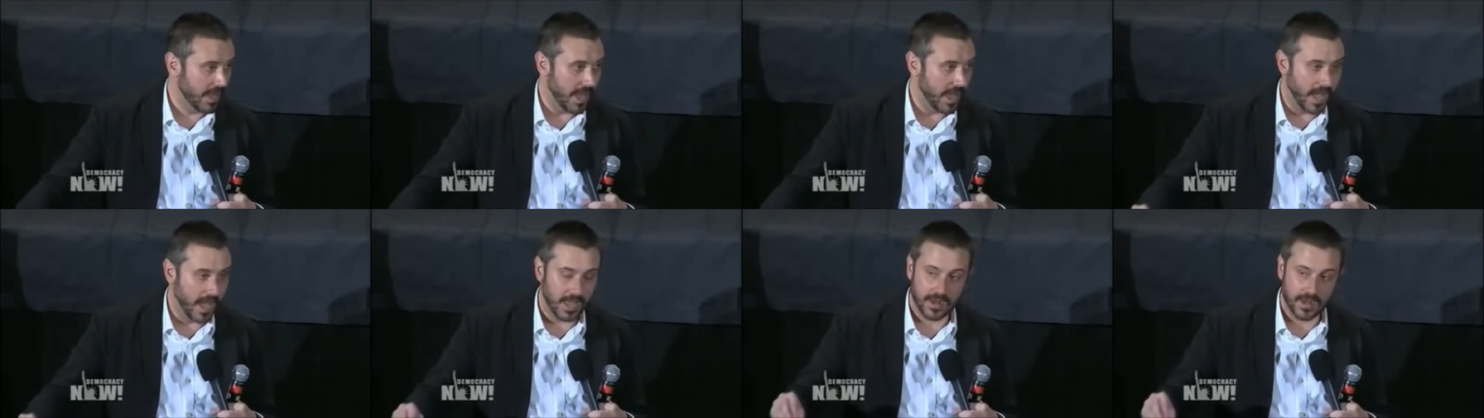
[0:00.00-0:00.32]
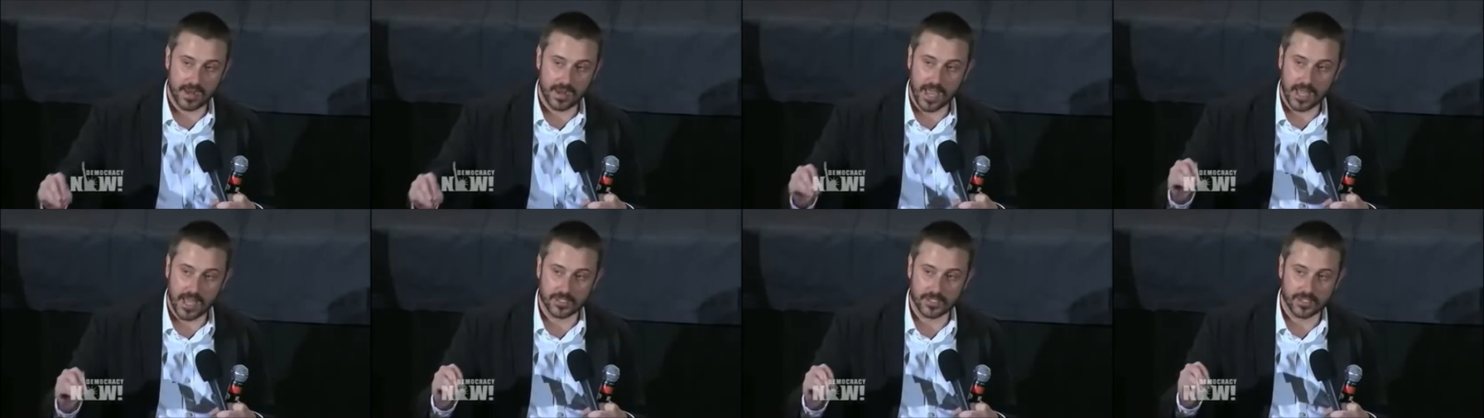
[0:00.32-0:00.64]

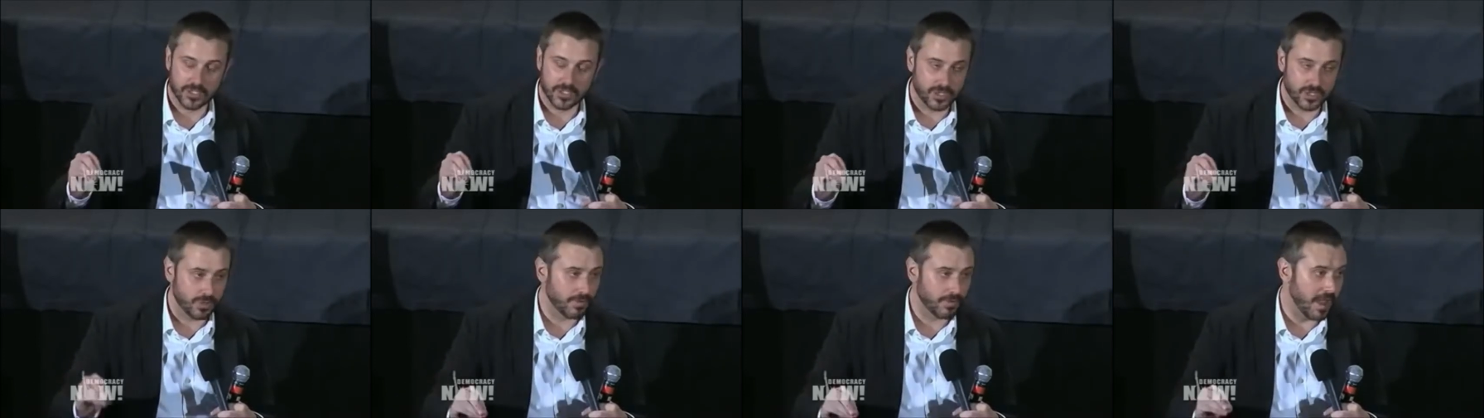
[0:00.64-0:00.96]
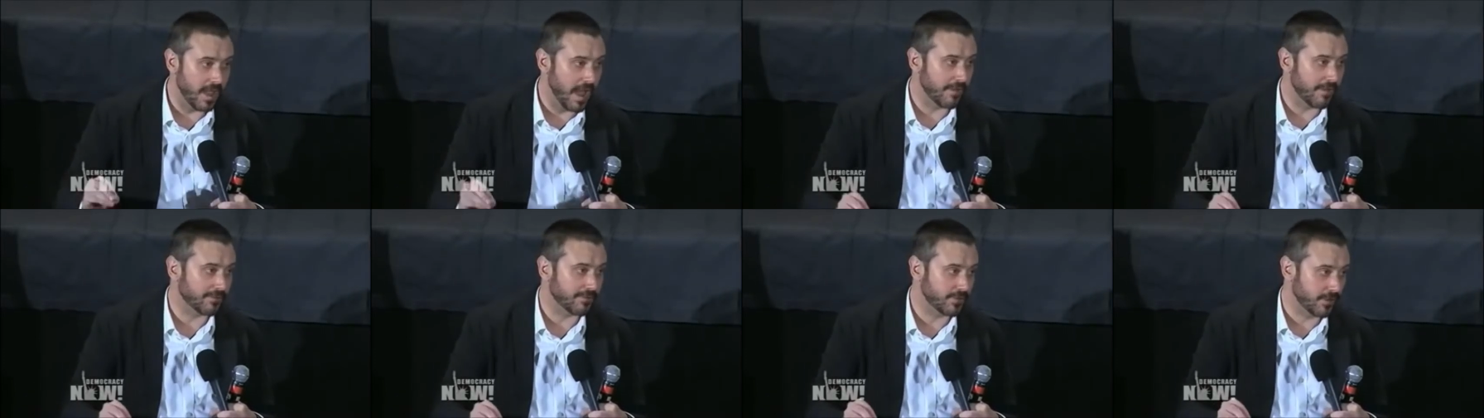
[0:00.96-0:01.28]
And, and soon
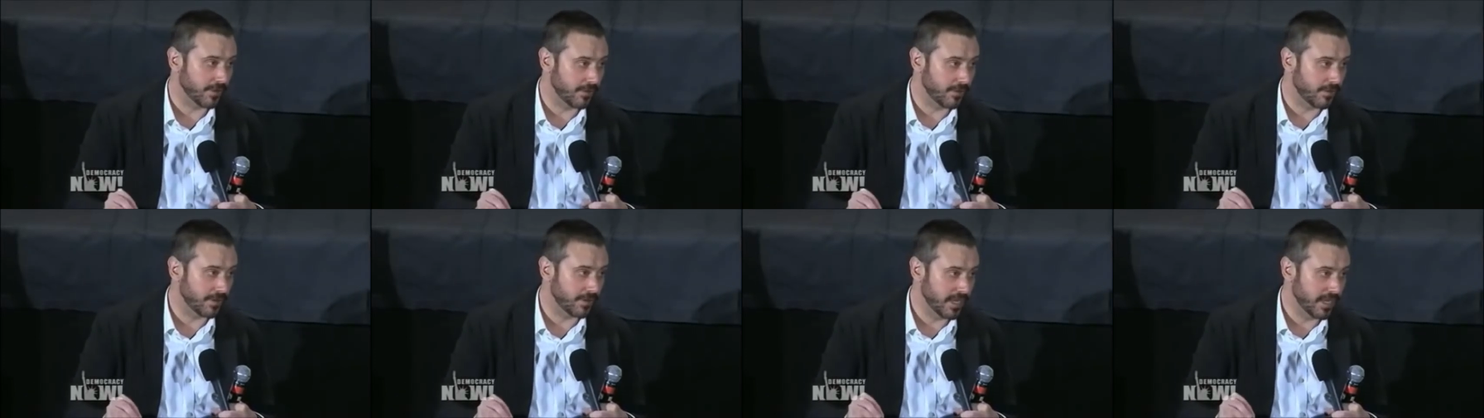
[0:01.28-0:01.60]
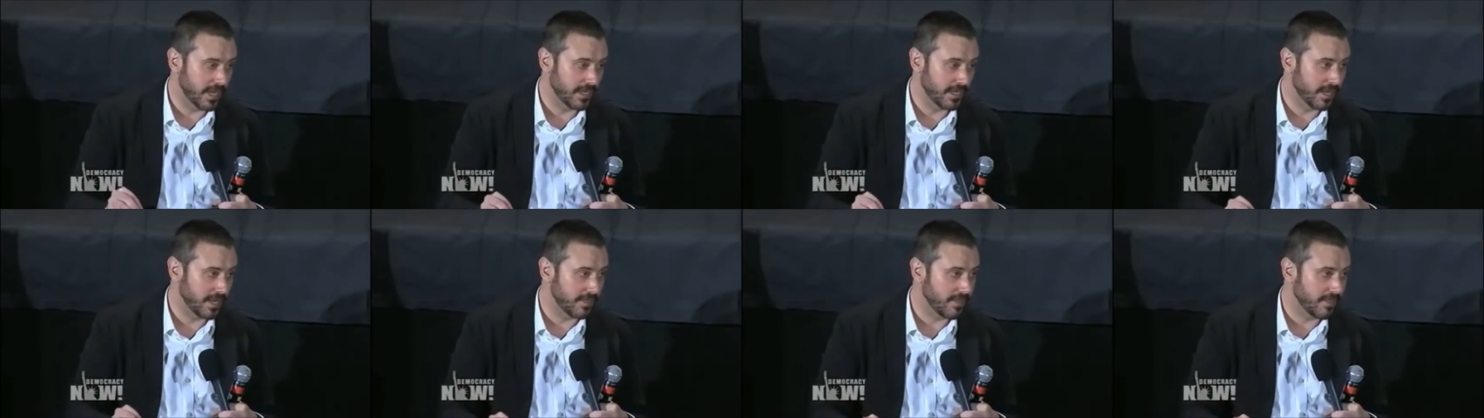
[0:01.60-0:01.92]
after
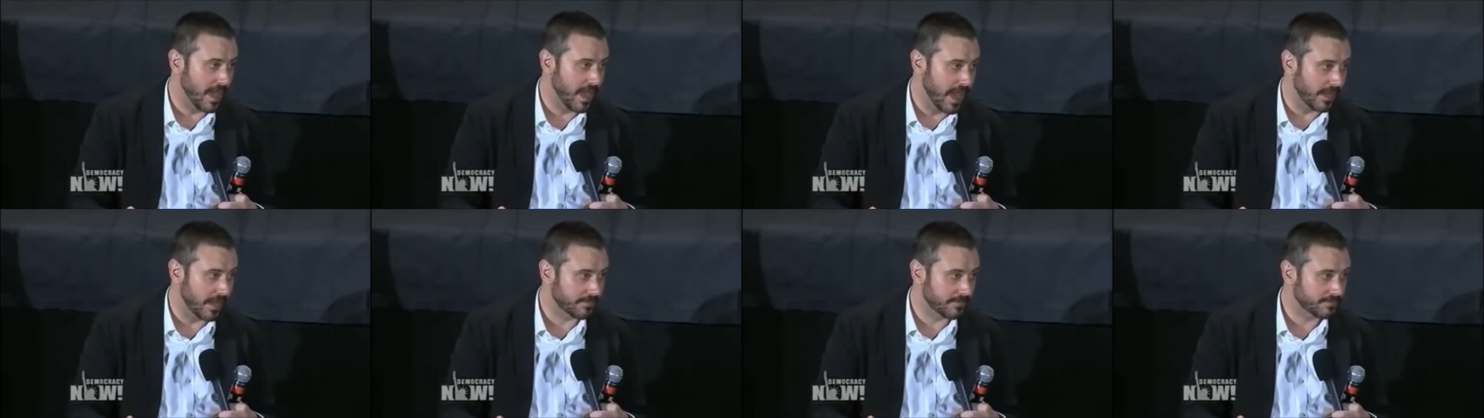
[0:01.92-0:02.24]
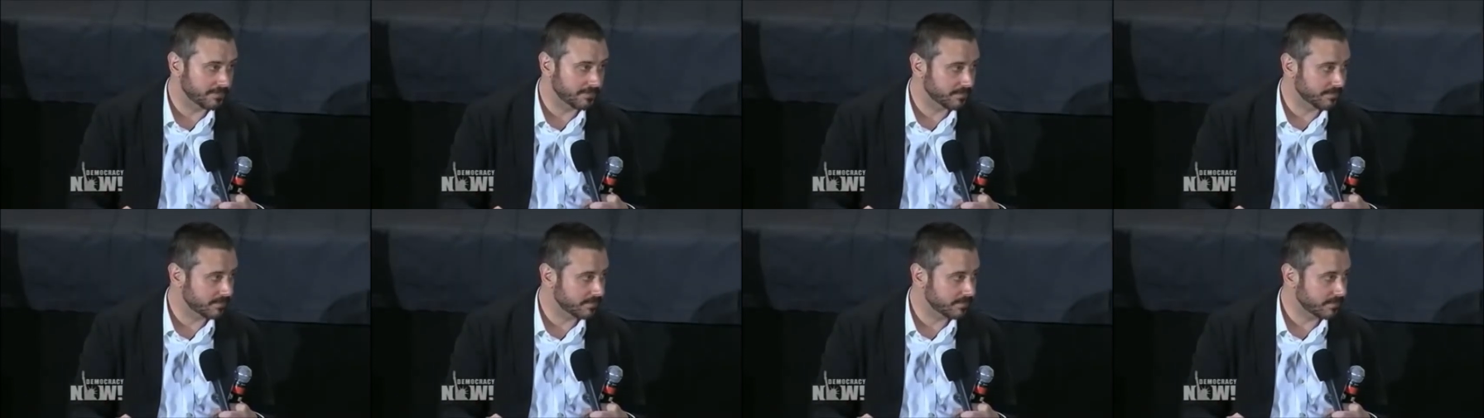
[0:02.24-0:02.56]
he did
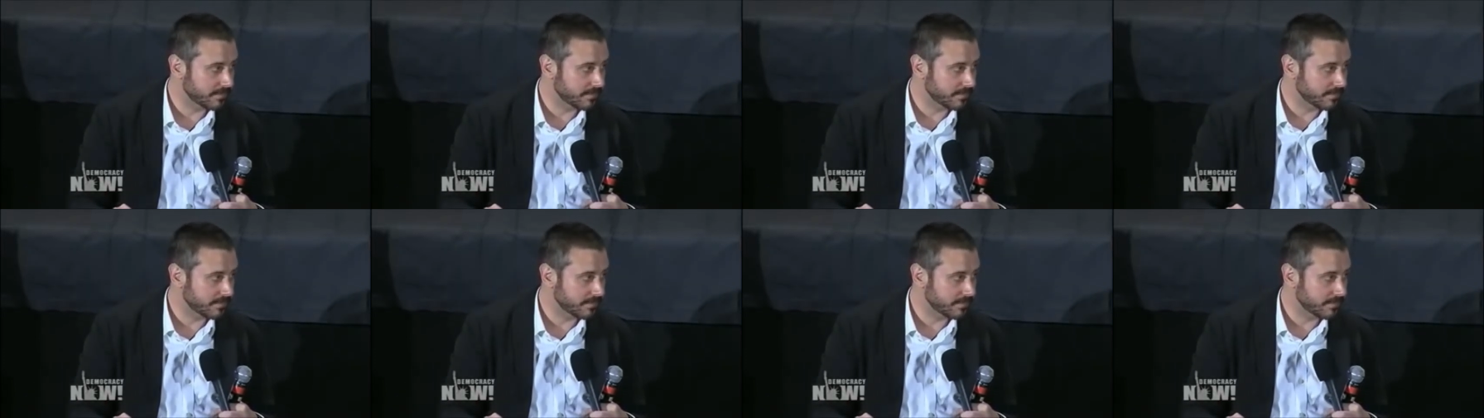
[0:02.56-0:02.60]
that,